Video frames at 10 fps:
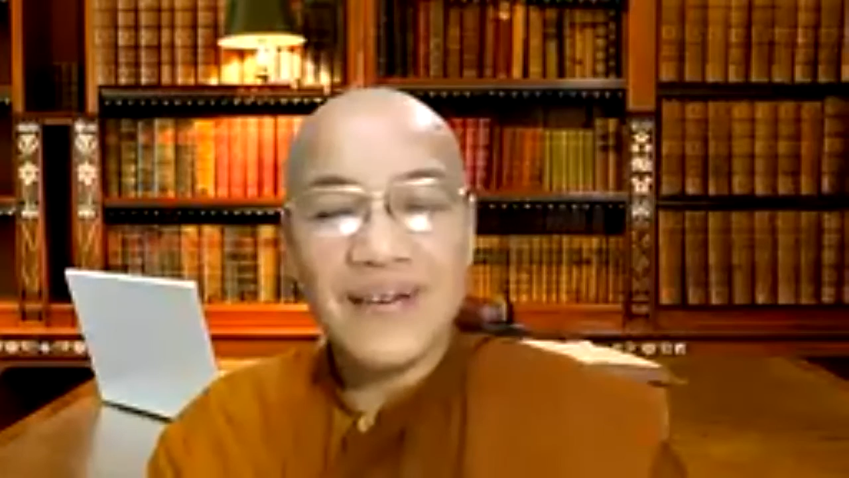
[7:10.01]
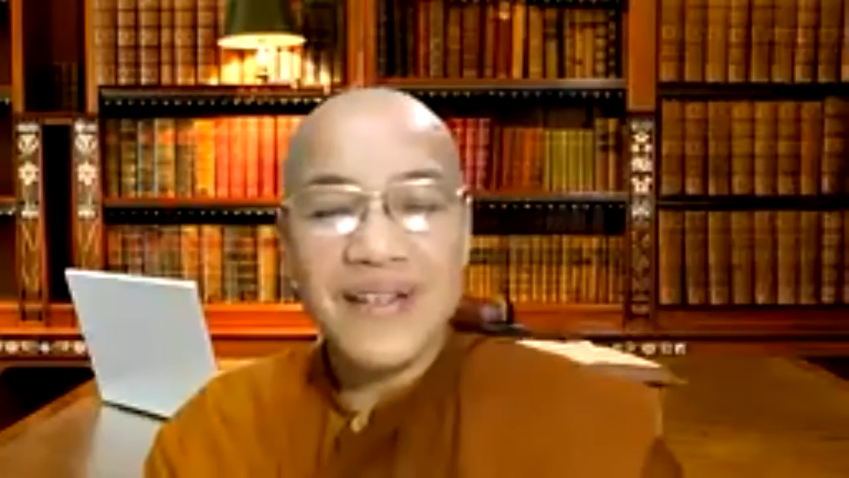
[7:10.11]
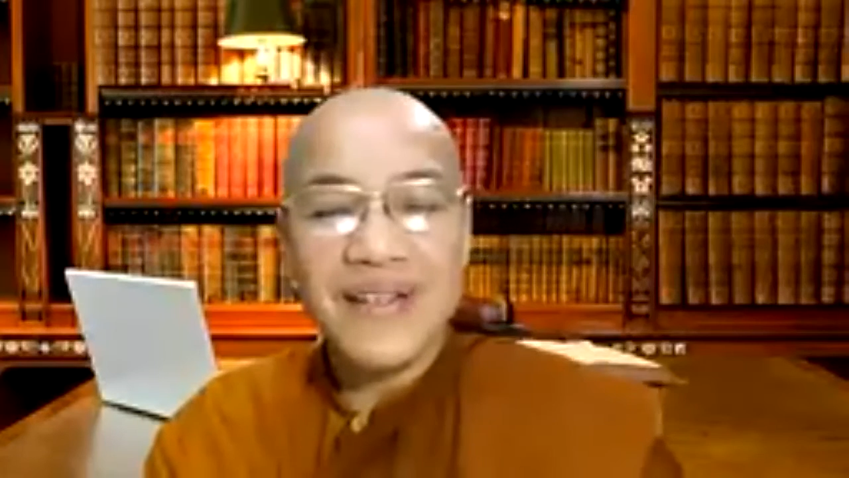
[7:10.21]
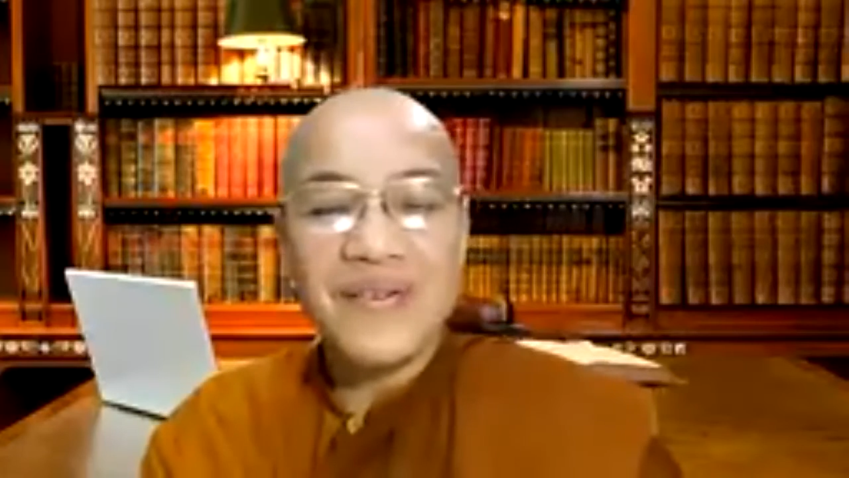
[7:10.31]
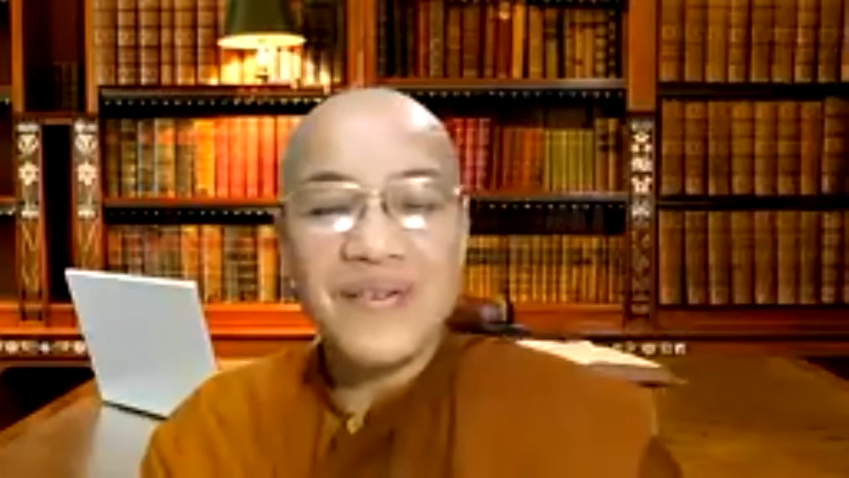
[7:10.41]

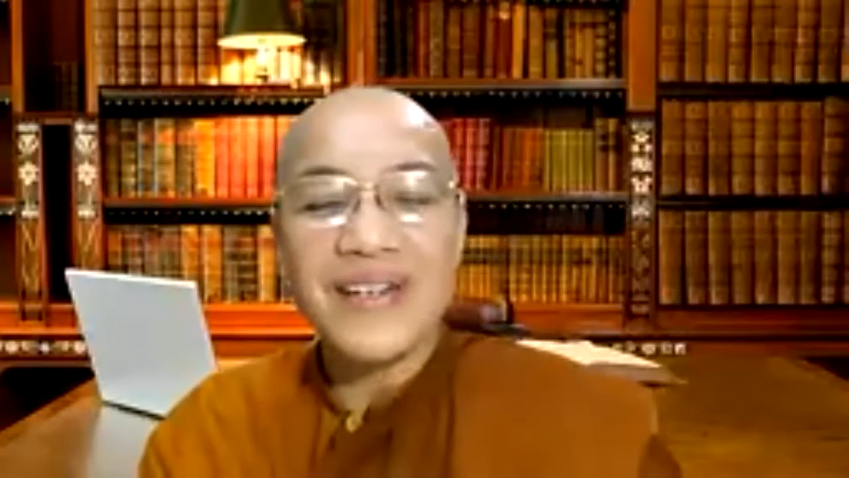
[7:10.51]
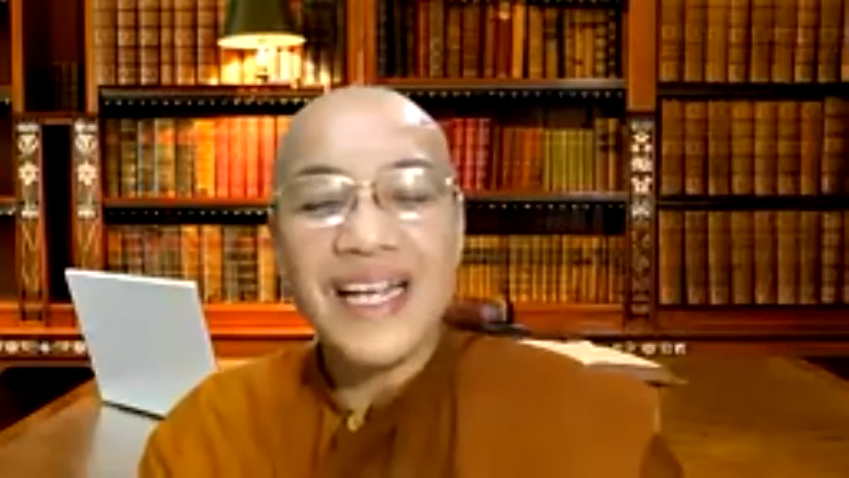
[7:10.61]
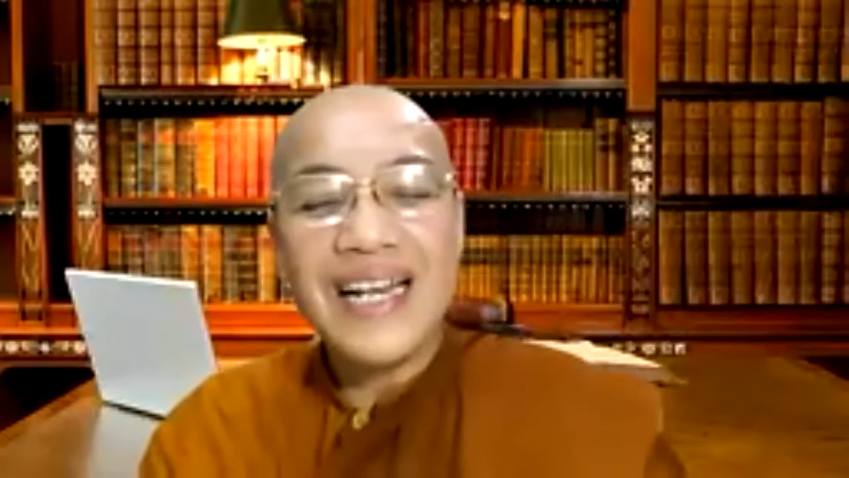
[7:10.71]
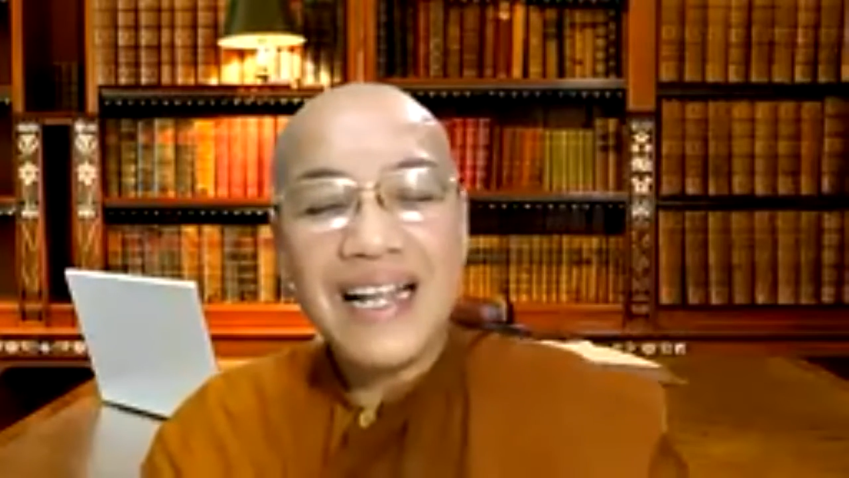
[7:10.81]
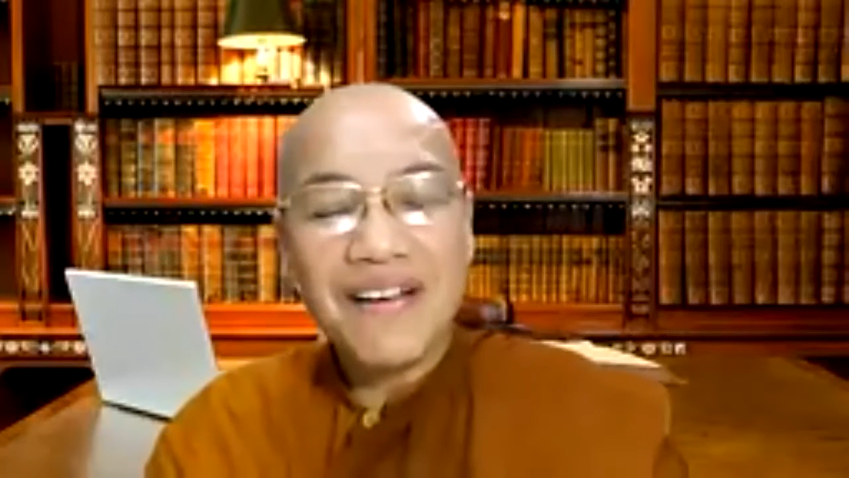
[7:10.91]
when you
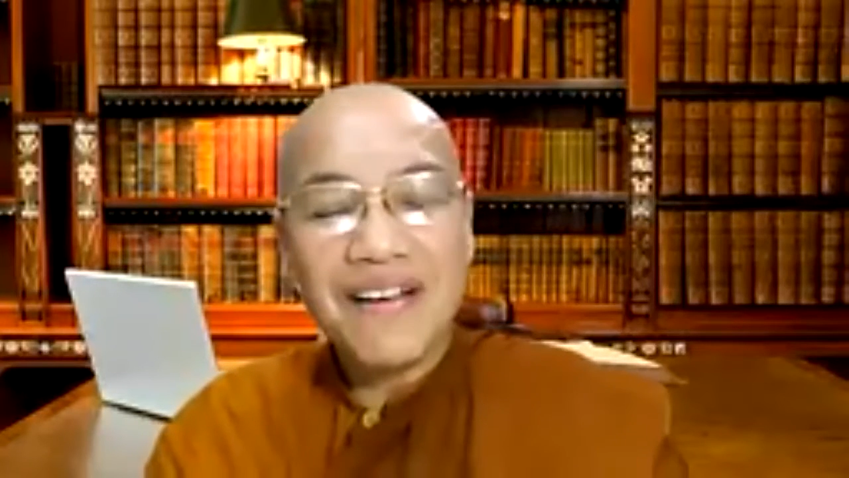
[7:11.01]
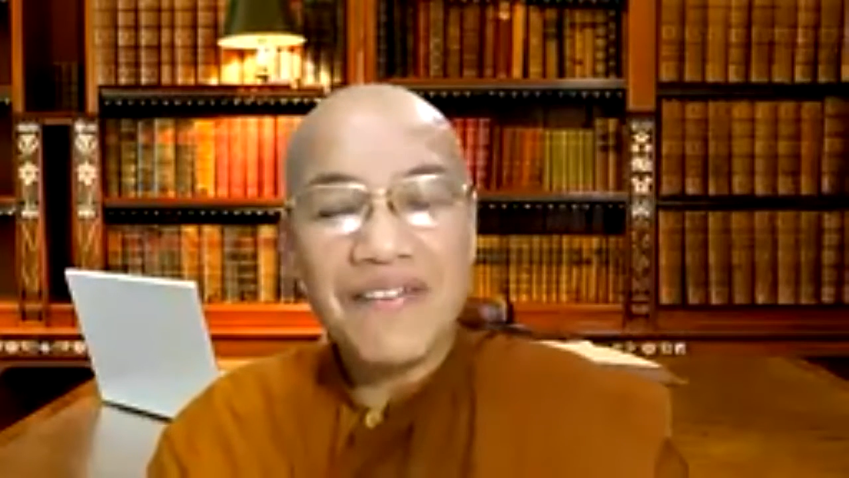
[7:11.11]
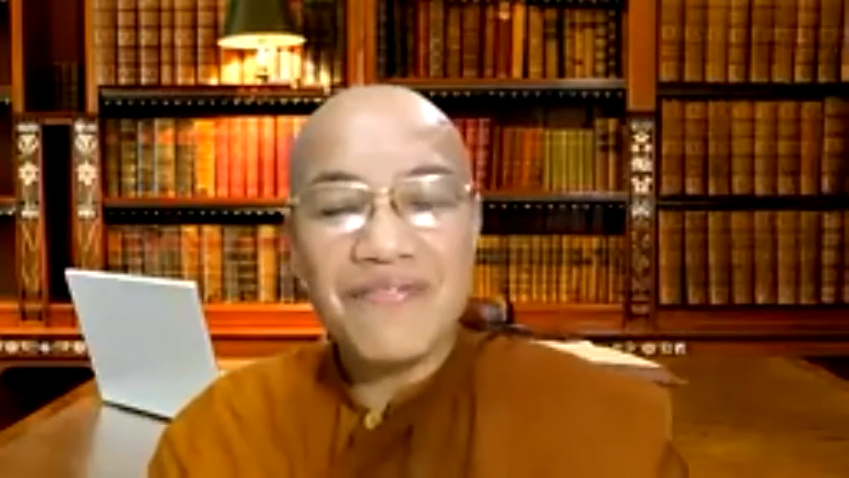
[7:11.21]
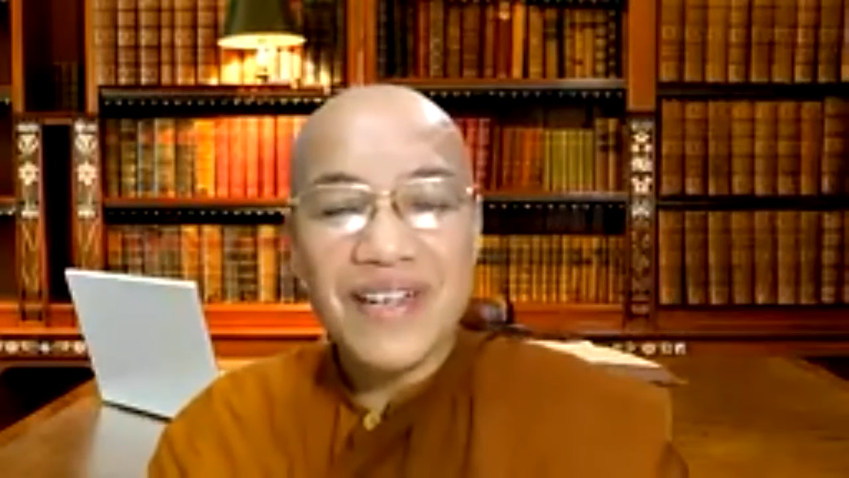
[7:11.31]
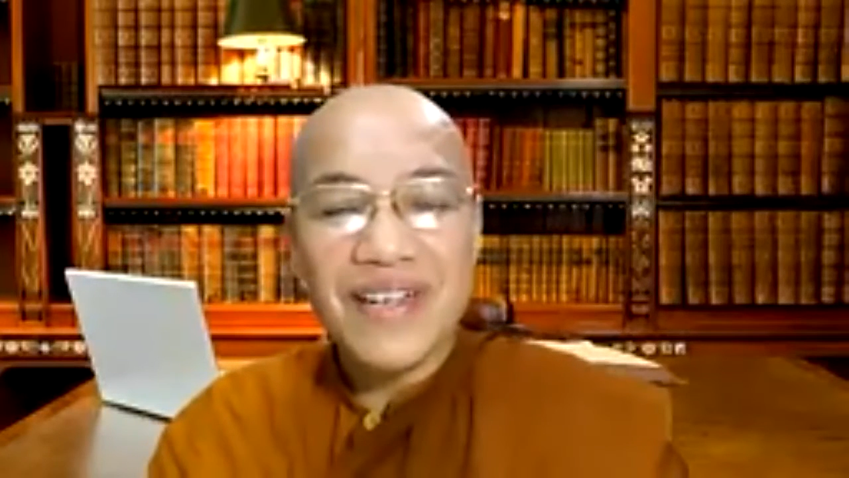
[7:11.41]
got in love